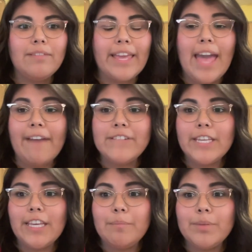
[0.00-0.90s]
like have to
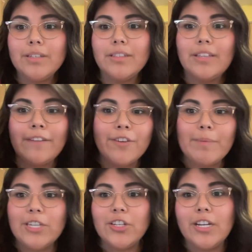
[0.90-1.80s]
keep
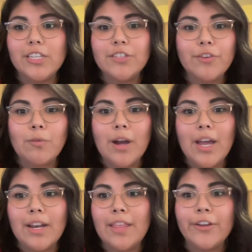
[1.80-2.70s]
information on each different
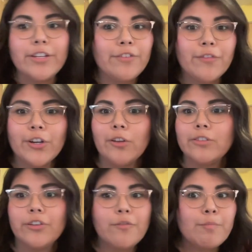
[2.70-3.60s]
one and their different
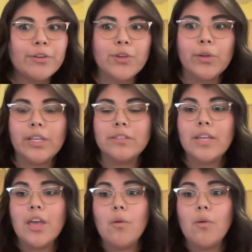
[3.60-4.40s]
verticals, their different personas.